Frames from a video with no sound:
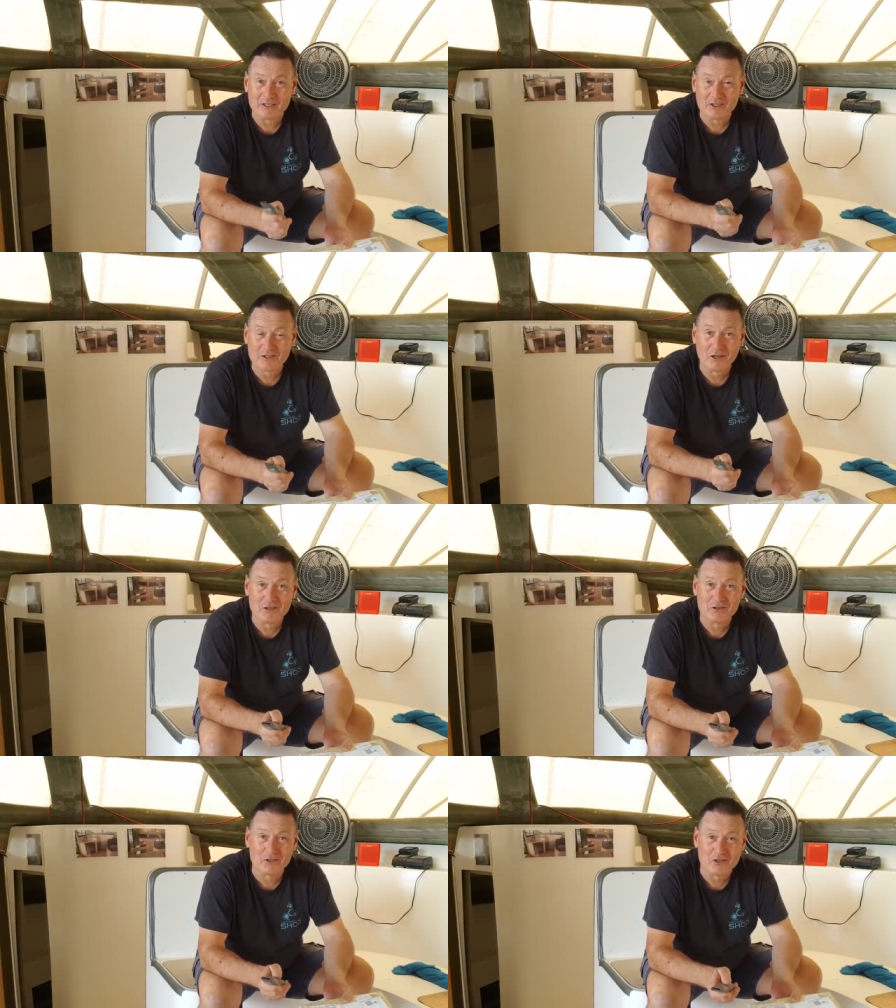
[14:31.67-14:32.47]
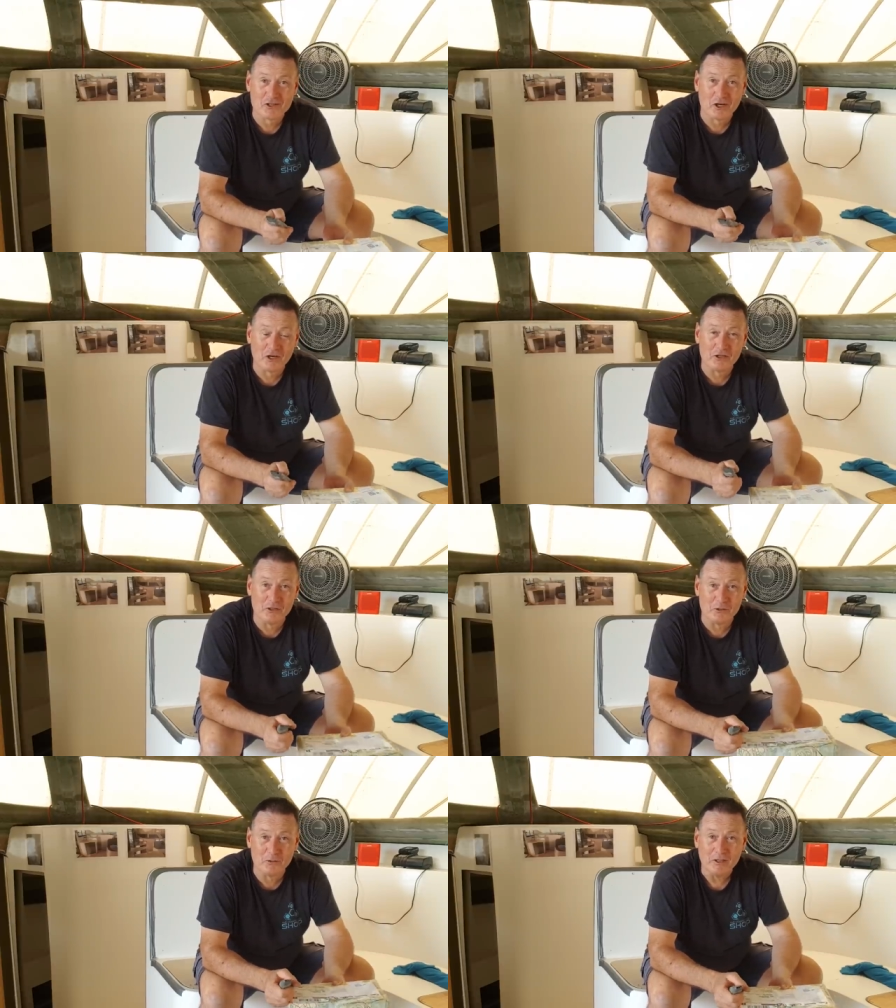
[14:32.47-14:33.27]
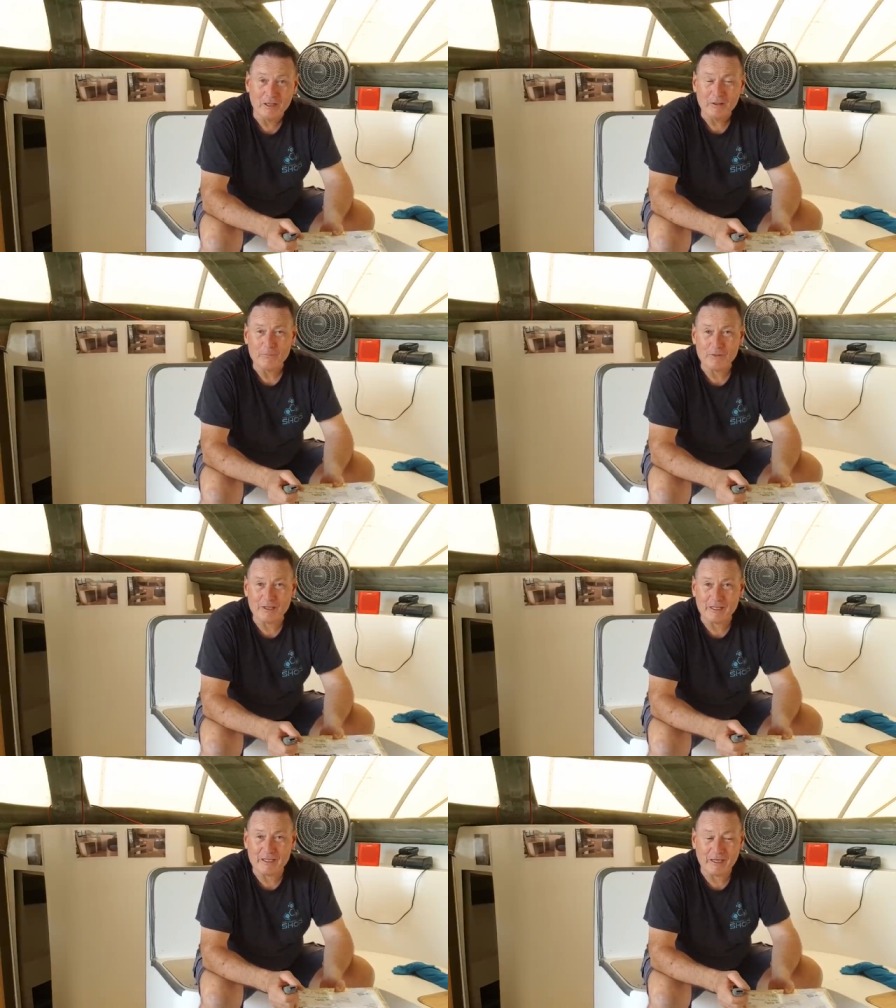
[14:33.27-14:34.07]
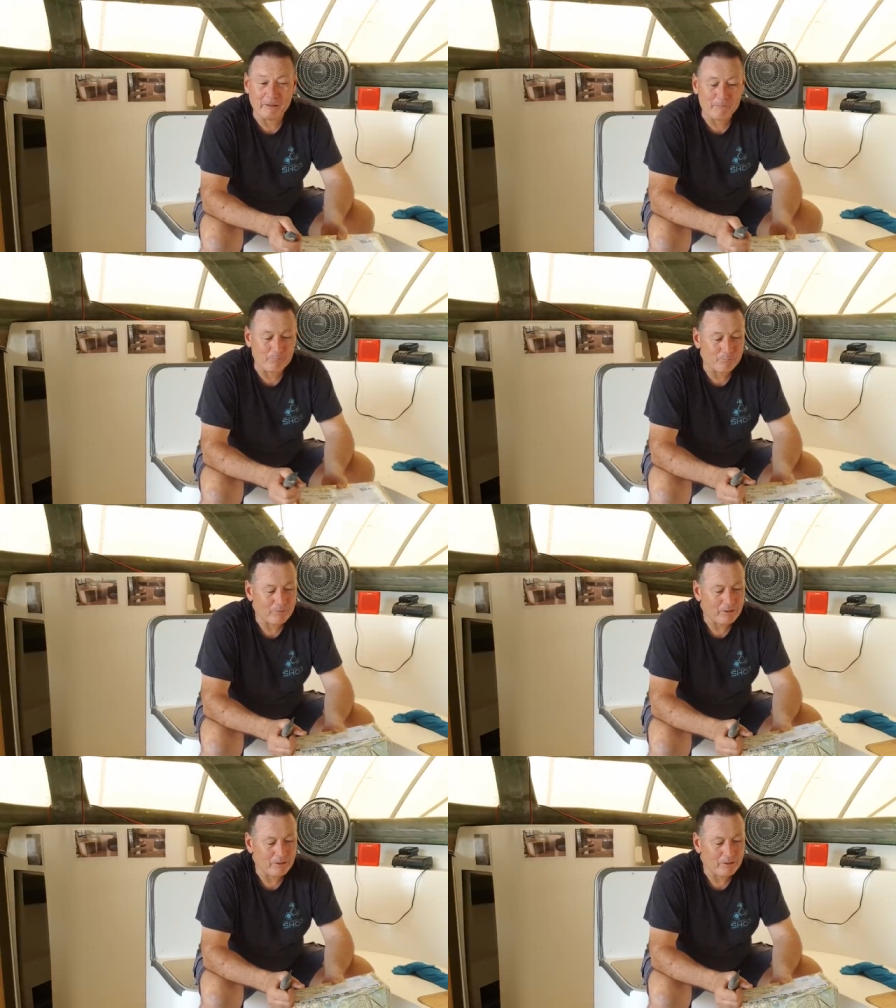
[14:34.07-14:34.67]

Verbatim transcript: It just goes to show you the um,